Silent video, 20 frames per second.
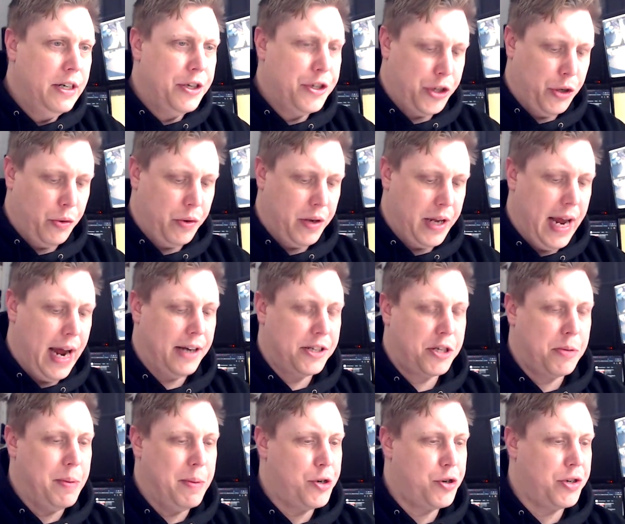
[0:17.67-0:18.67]
So yeah,
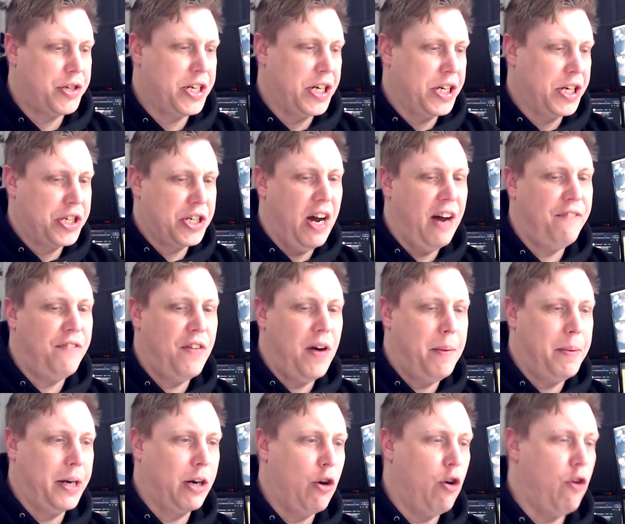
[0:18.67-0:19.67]
some interesting stuff. I'm
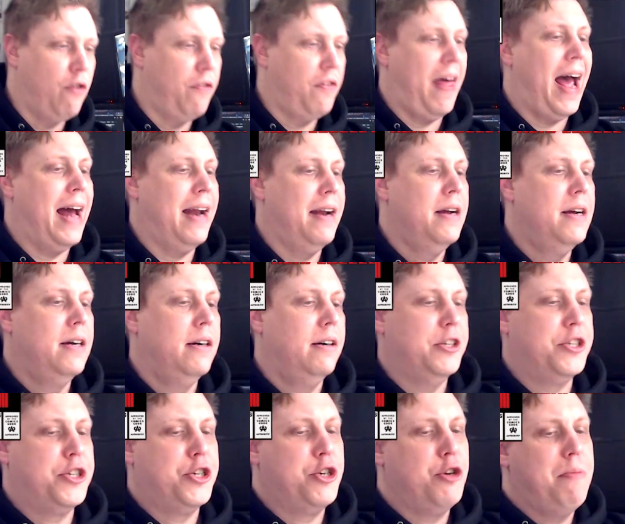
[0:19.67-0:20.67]
gonna go over that.
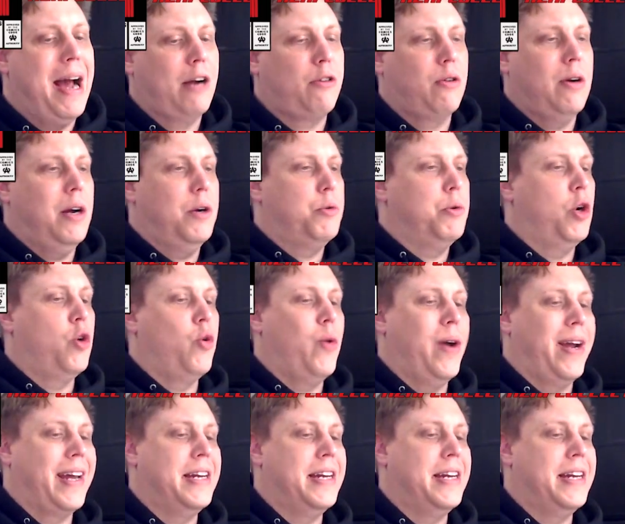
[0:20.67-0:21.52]
Let's do background real quick